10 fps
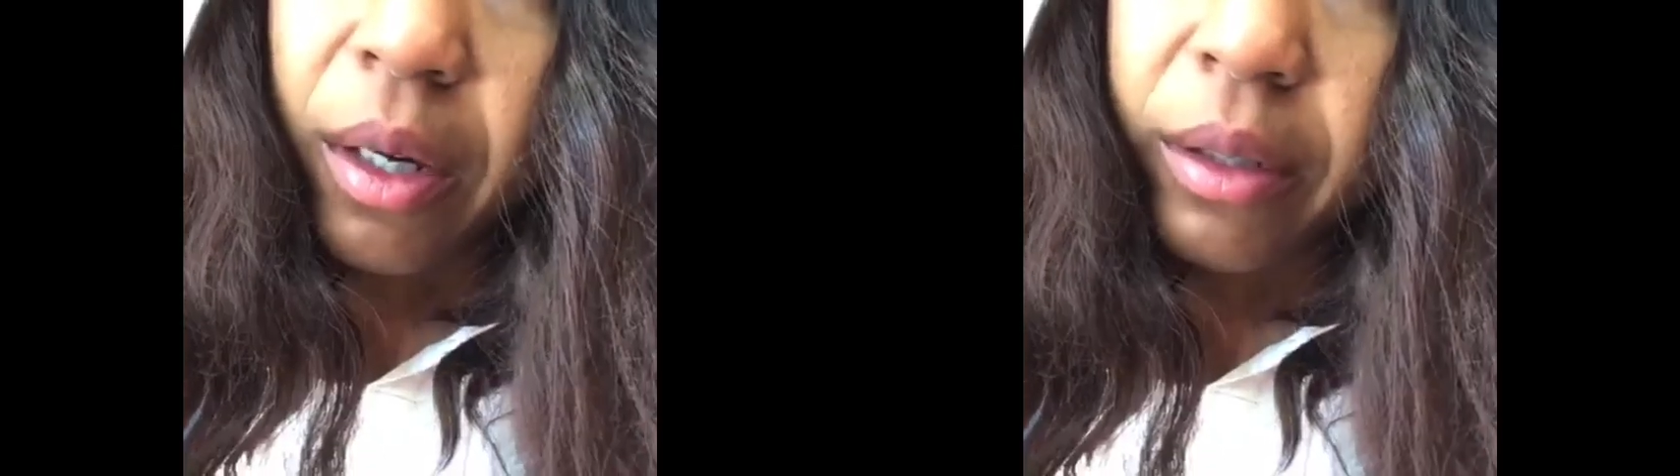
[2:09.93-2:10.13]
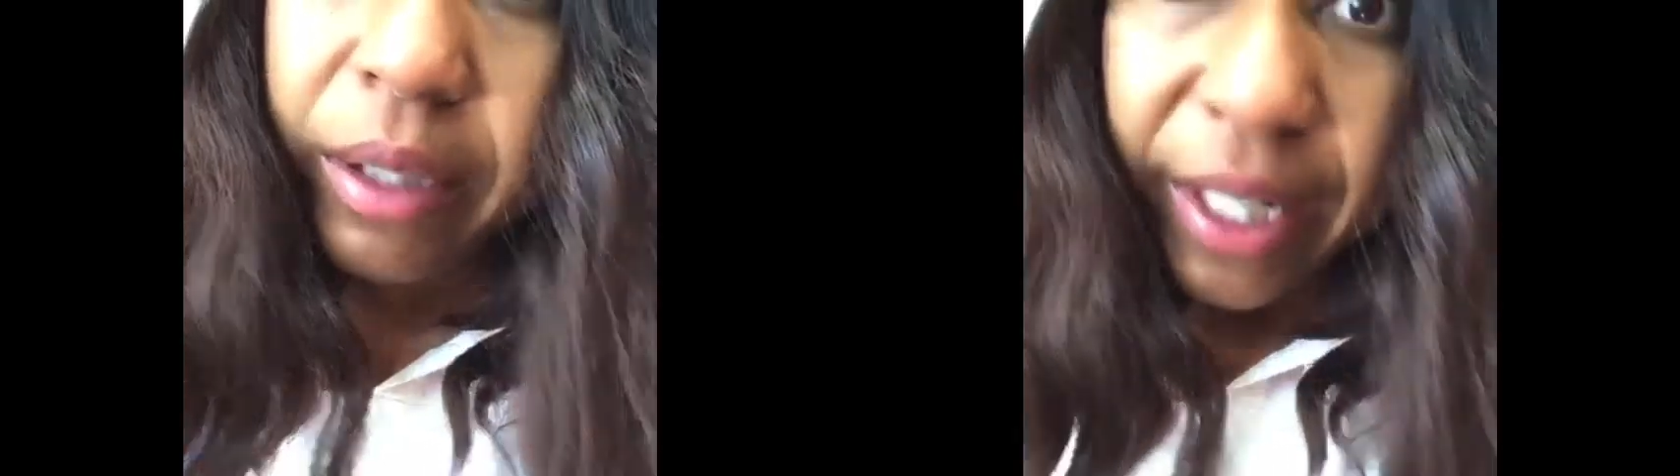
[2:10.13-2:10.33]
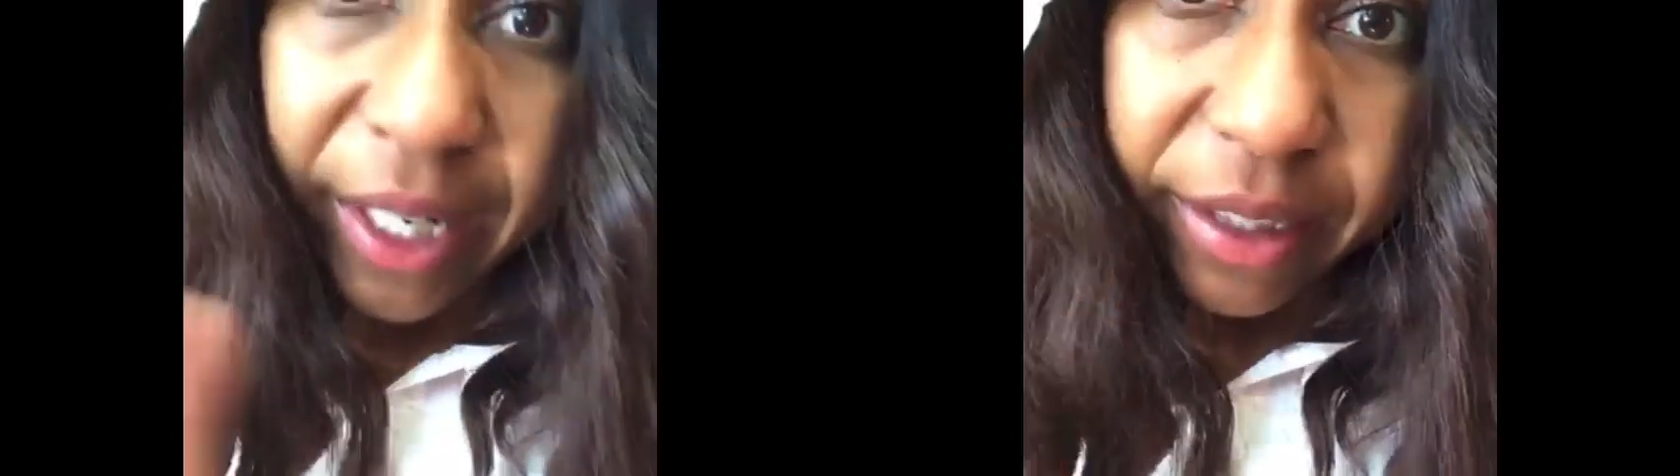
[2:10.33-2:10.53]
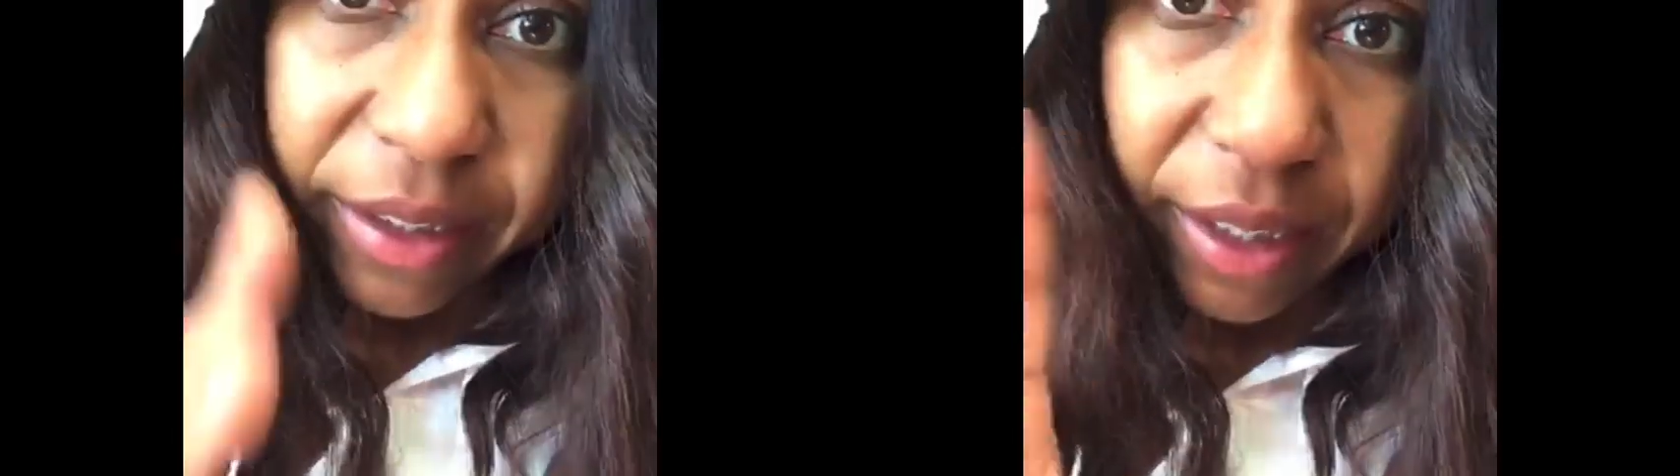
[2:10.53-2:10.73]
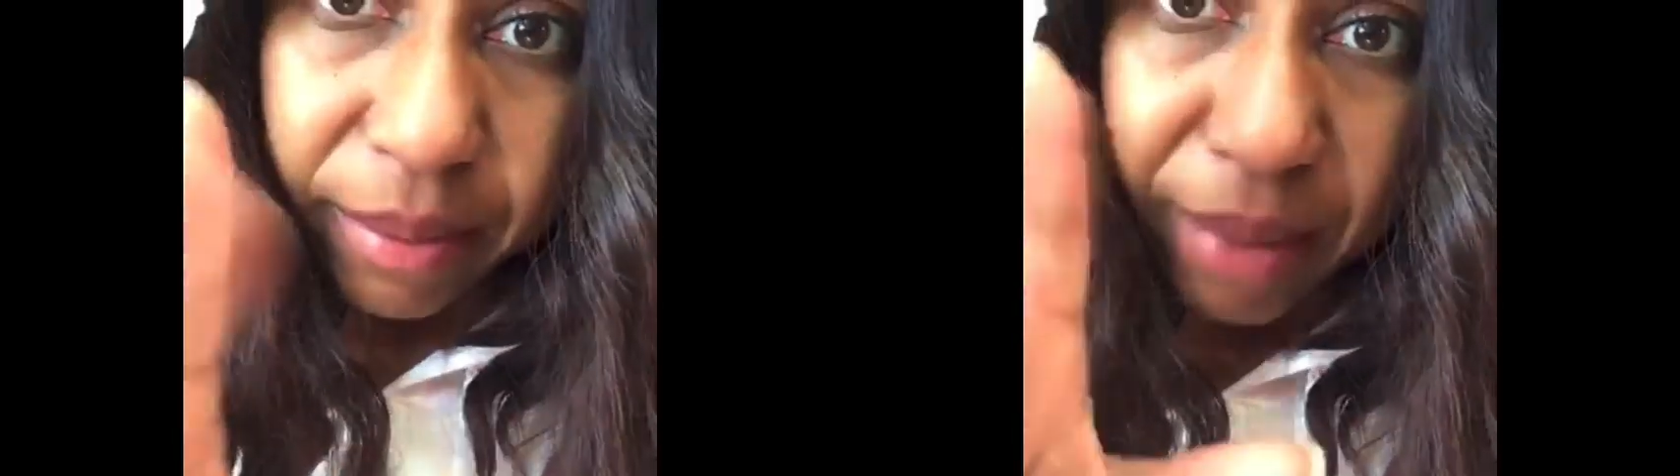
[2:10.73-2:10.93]
Lennox
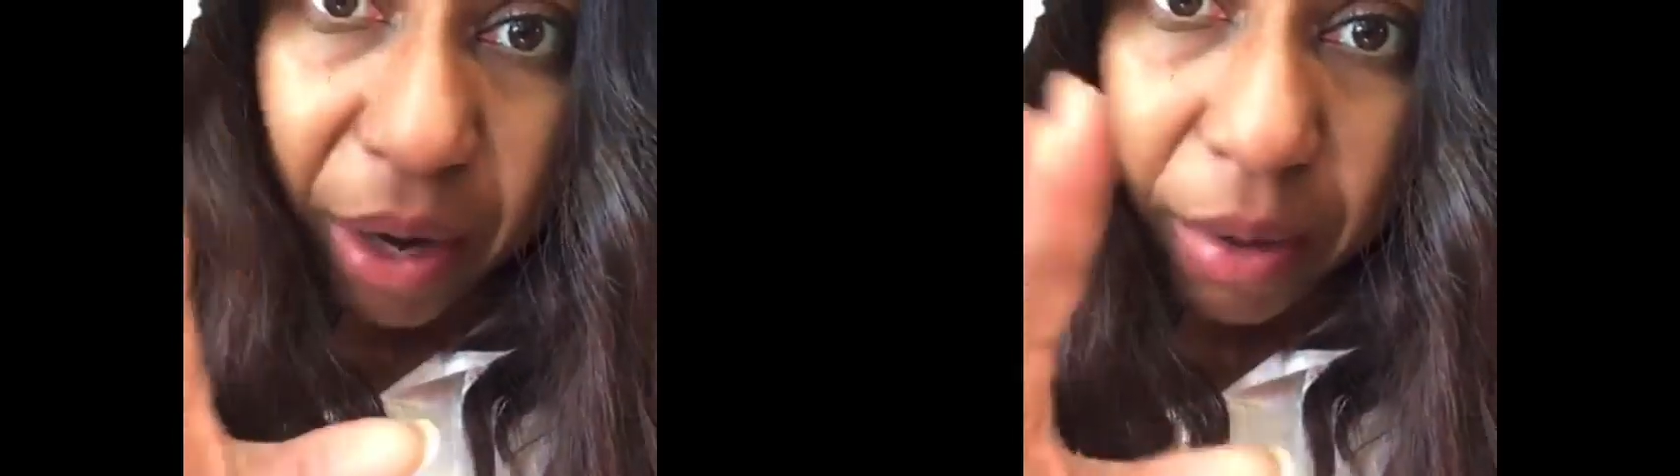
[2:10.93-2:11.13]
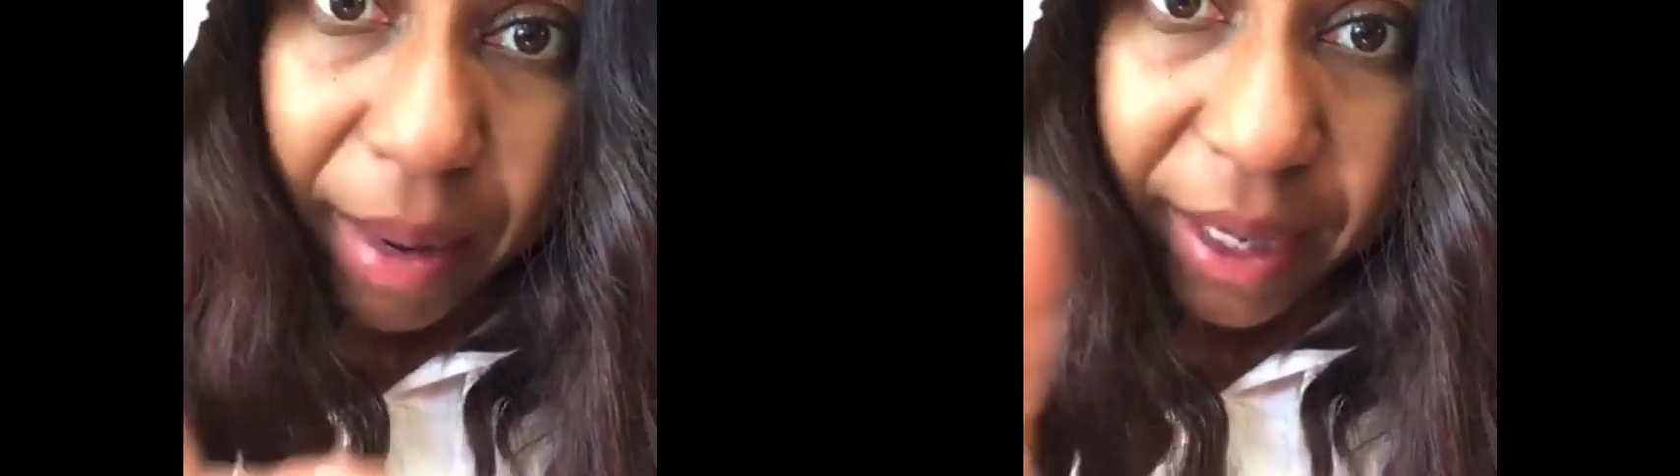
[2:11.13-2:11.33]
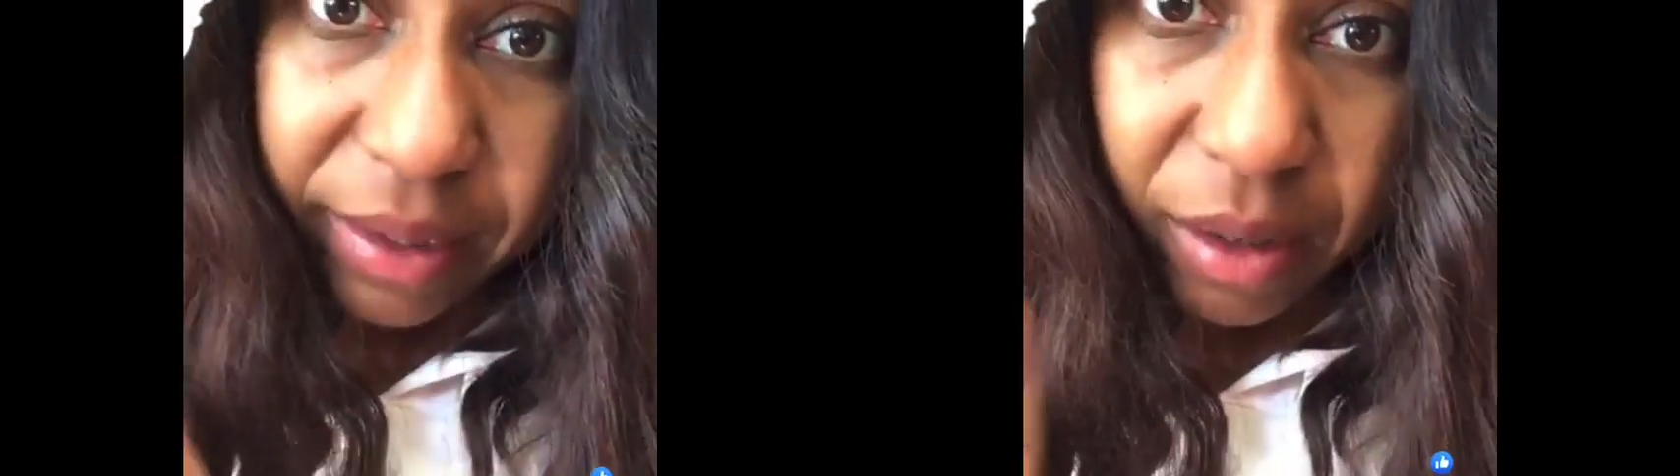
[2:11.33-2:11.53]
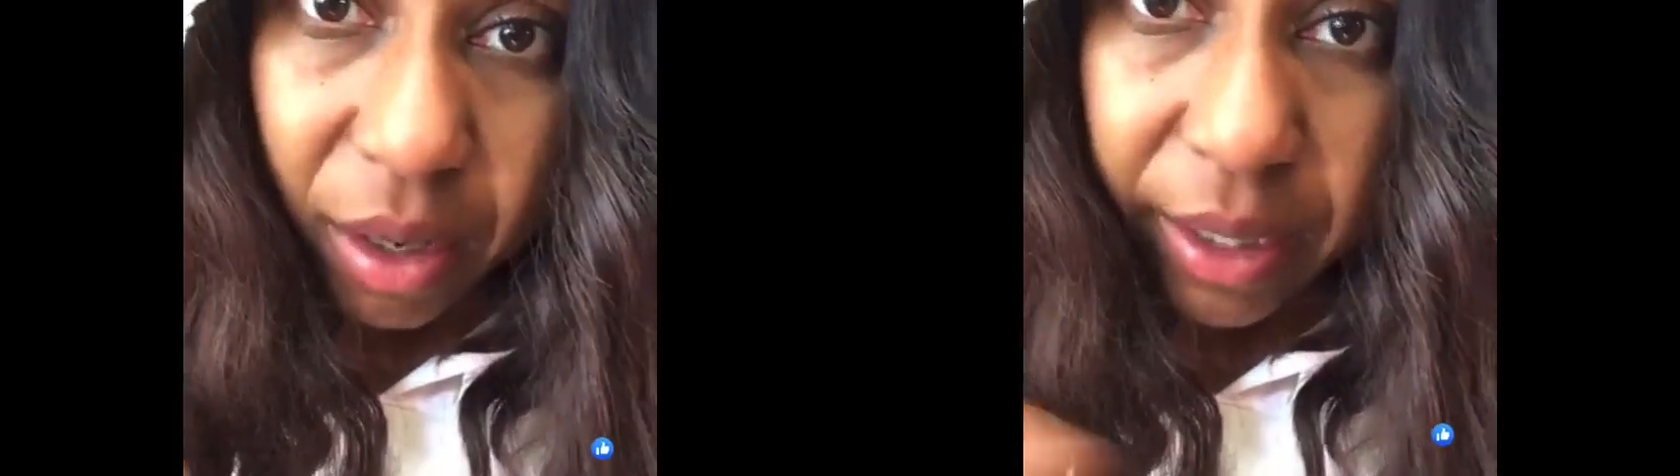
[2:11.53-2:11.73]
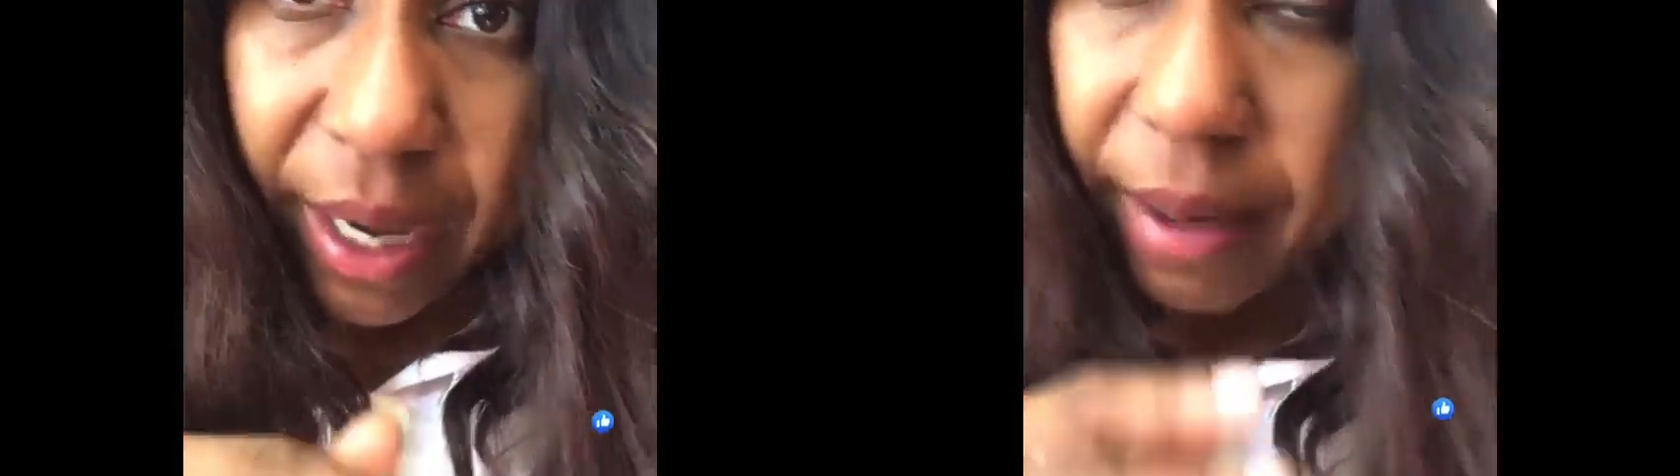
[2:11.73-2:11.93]
and Malcolm X and all of that.